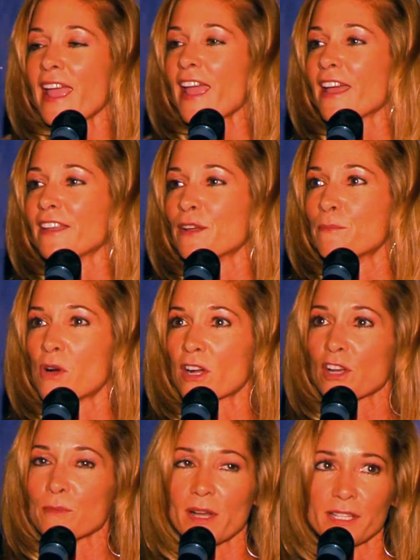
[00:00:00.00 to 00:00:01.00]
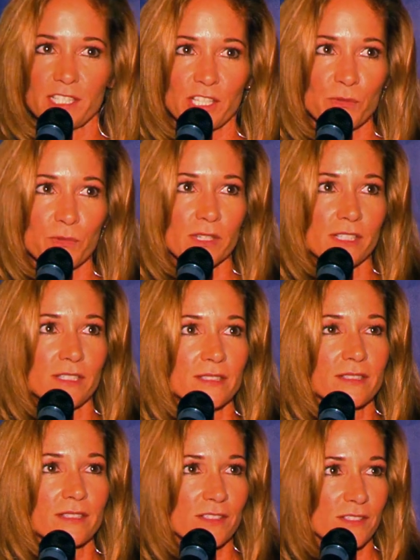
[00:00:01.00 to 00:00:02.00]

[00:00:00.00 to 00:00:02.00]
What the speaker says: and Marco Monti will